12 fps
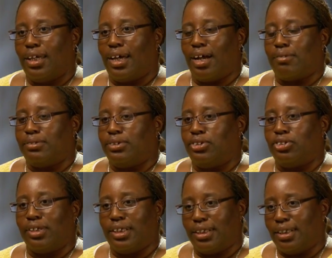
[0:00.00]
I was
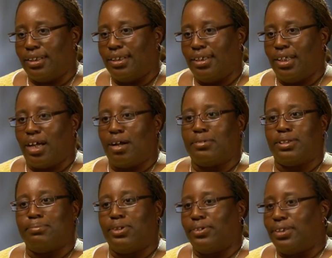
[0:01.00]
drinking, I was
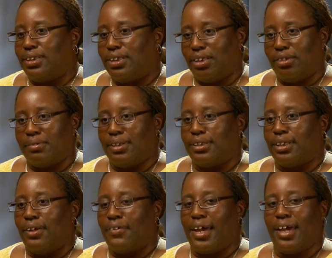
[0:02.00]
smoking cigarettes,
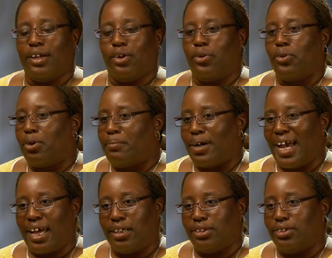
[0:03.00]
I had a horrible
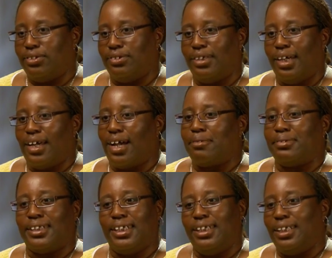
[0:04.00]
attitude, I
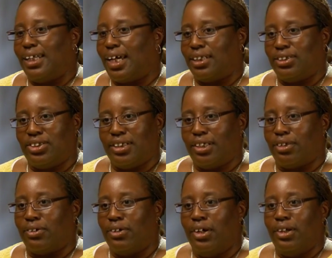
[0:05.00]
was in and out of
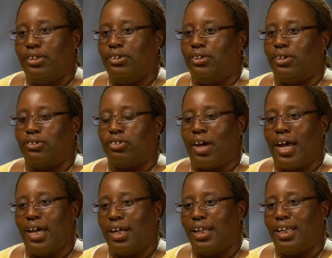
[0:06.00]
jail. You know, so I
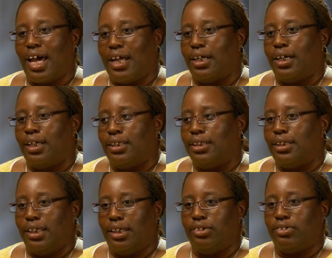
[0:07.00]
had a lot of other
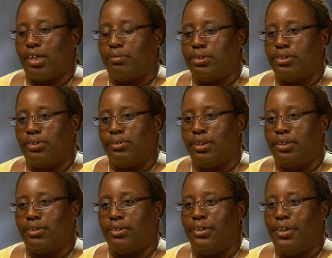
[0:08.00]
things that was going
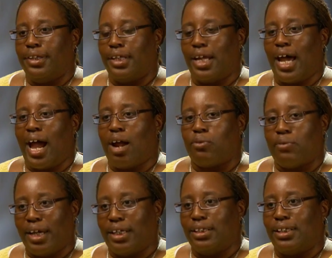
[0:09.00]
on that I
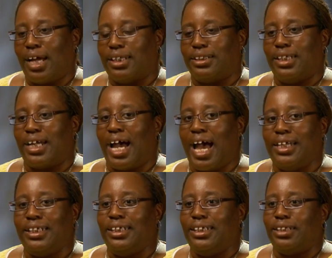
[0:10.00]
recognized that I
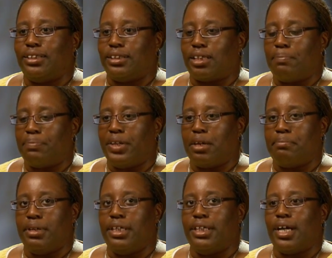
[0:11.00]
needed something
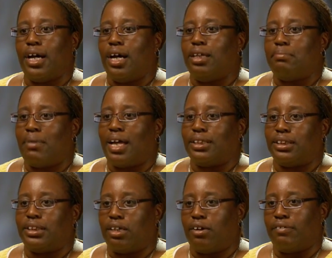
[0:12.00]
beyond
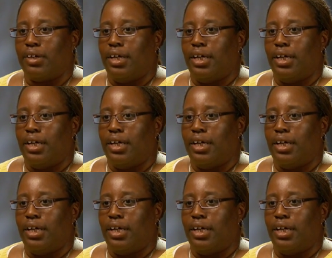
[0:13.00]
myself